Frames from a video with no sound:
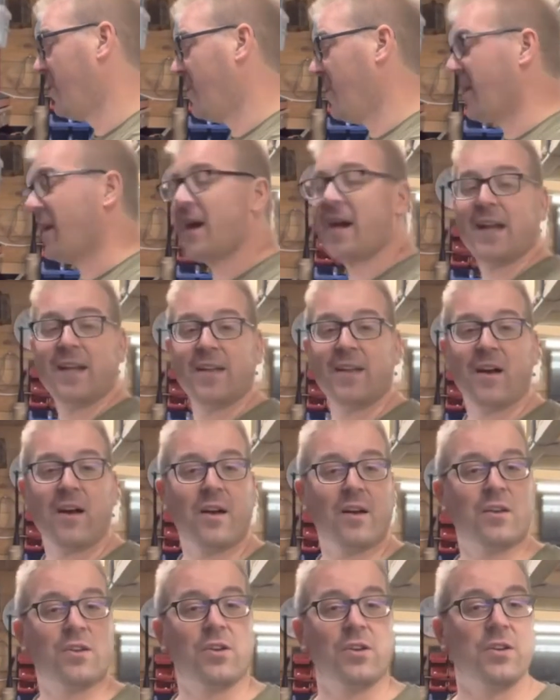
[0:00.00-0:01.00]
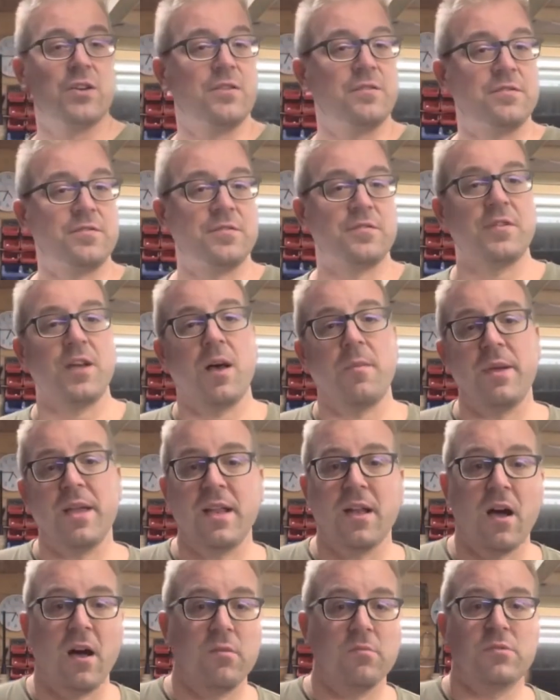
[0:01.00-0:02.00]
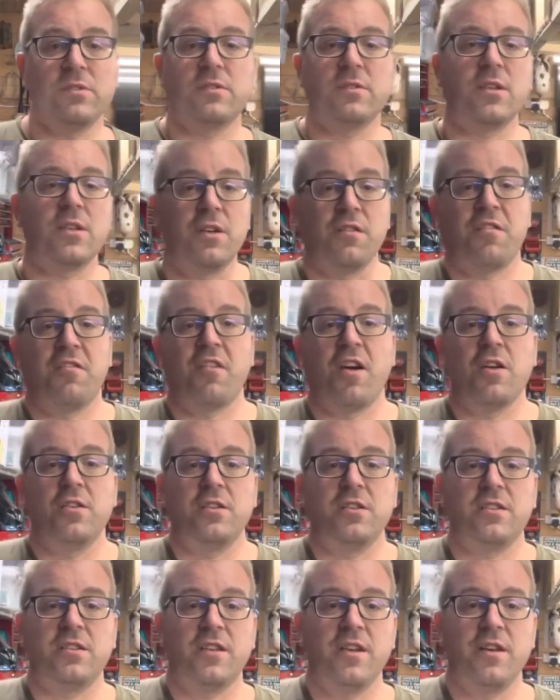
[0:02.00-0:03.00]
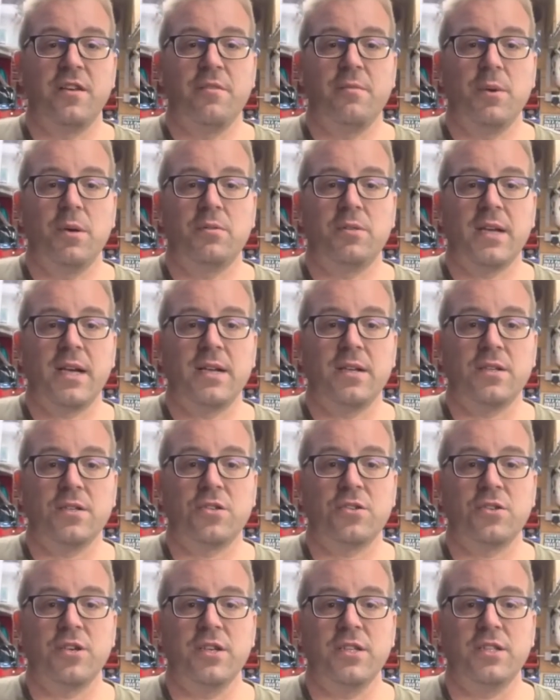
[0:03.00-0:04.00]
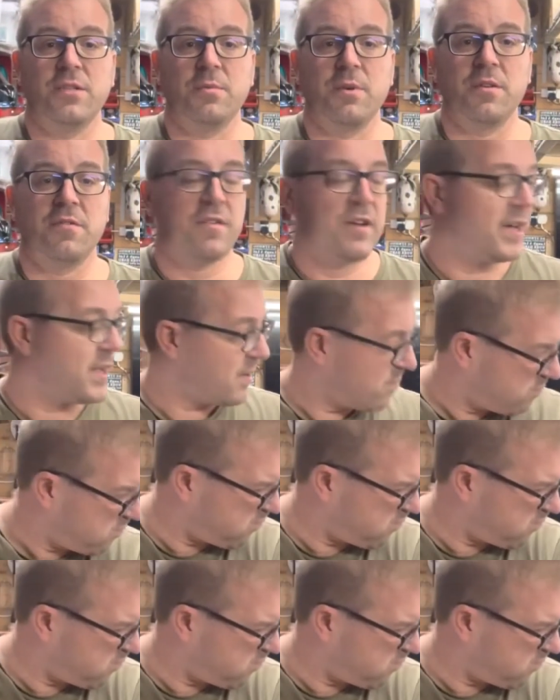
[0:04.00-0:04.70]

and I could have, I mean, I was going to throw the steering wheel down the street to be fair.